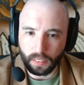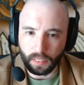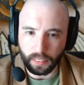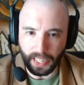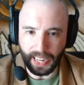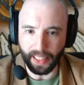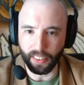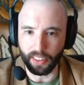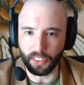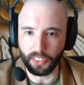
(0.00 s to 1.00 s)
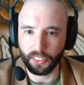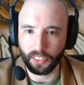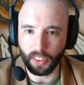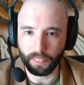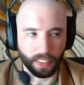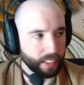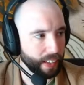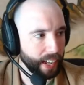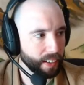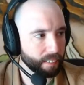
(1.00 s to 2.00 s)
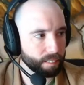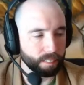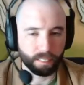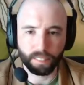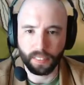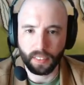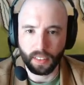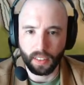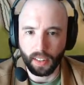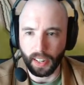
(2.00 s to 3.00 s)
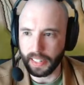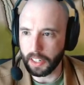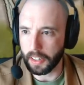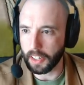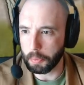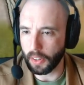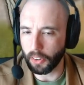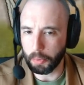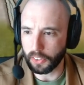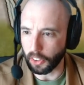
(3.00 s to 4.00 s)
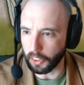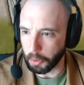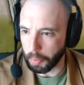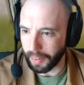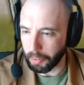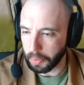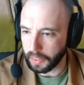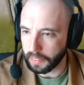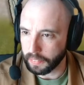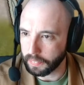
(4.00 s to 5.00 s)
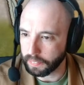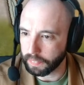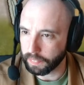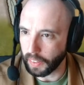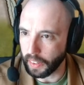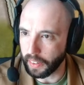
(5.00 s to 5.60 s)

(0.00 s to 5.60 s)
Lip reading: Yeah, there it is. Something like that. It needs to be a little bit darker probably, but